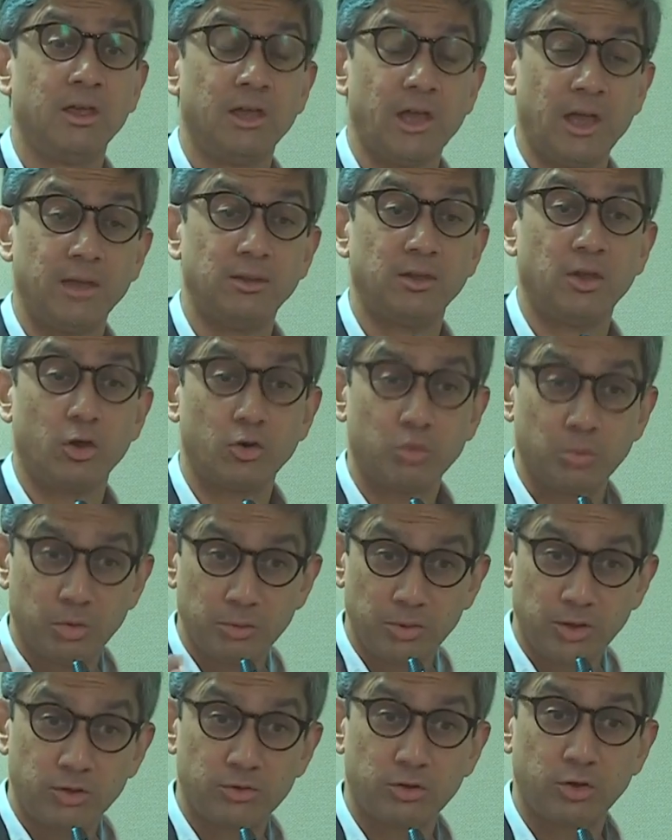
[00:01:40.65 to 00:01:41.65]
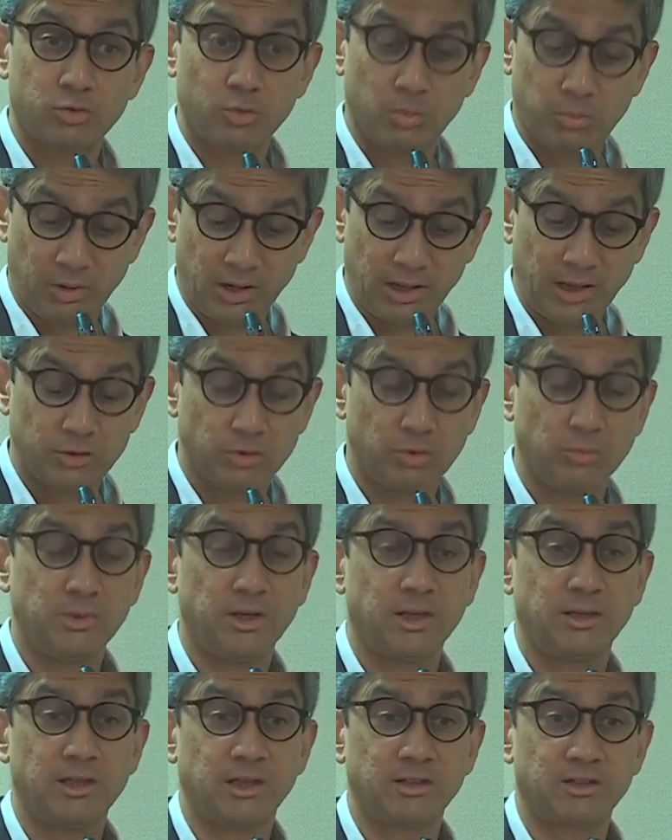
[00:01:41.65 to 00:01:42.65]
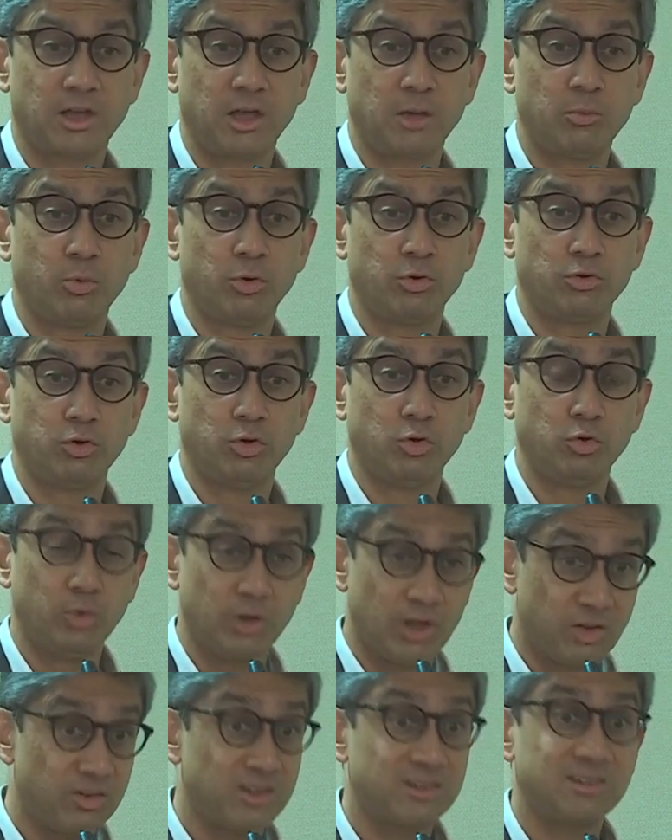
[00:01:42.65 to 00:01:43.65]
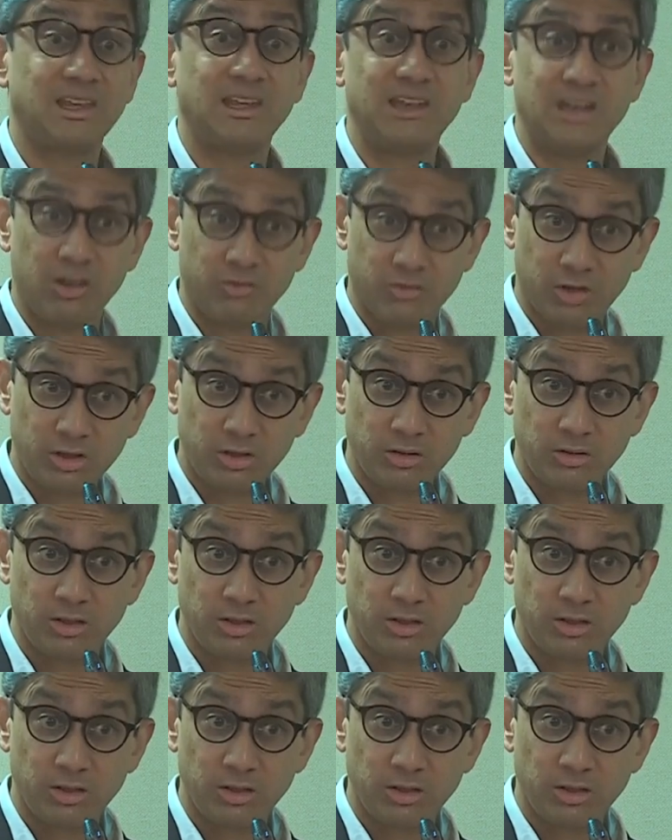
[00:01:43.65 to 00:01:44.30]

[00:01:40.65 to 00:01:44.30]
And the honorable minister's reply to me at that time was, you know, you never say never.